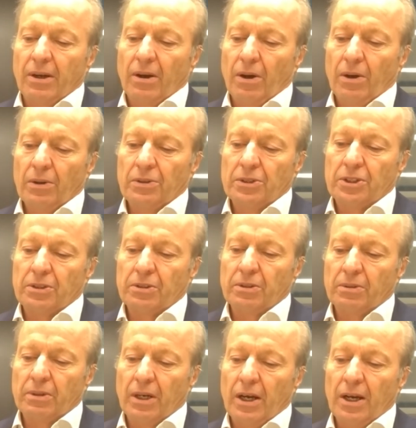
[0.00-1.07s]

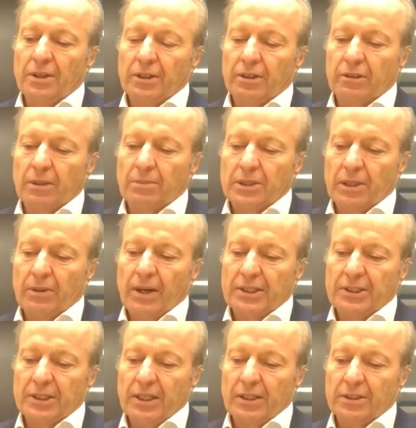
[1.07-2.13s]
onto other crypto
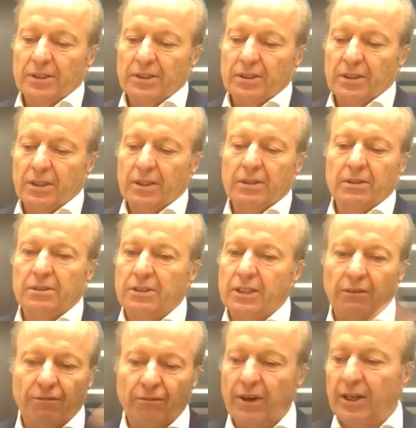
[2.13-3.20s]
assets in
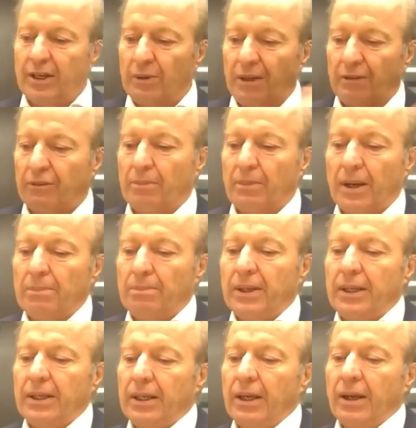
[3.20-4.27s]
DeFi or whatever it might
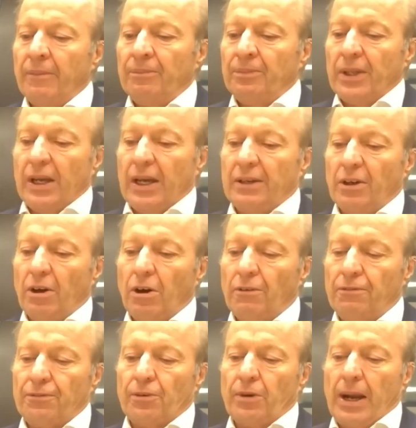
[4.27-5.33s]
be, and
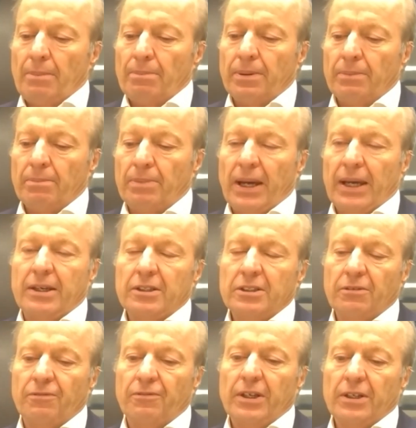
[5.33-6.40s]
off-ramp back
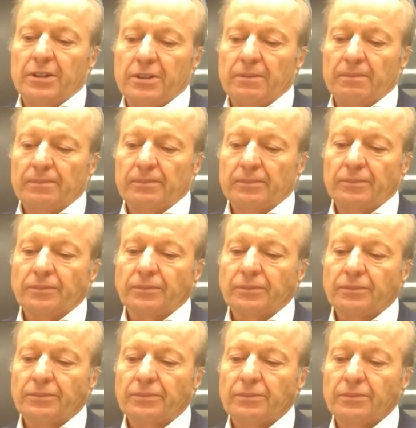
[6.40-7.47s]
into fiat.
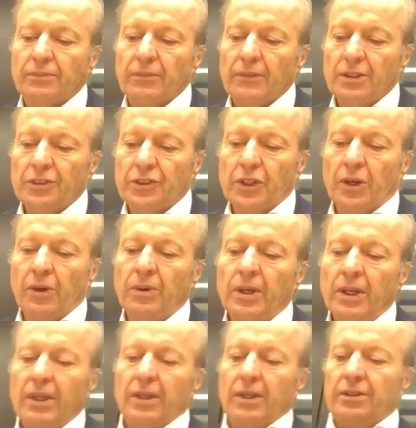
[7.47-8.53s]
So
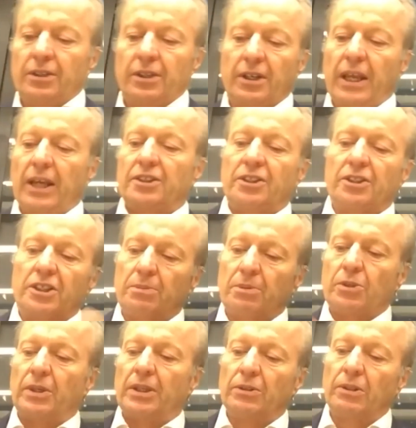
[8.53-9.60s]
the connections
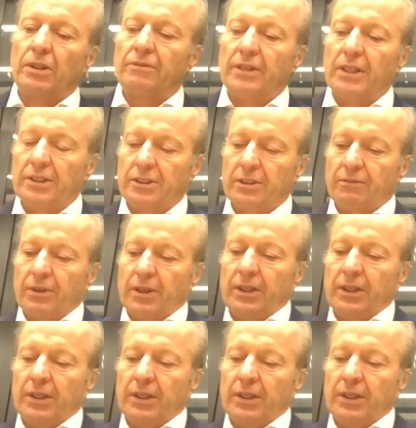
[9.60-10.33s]
between all of these are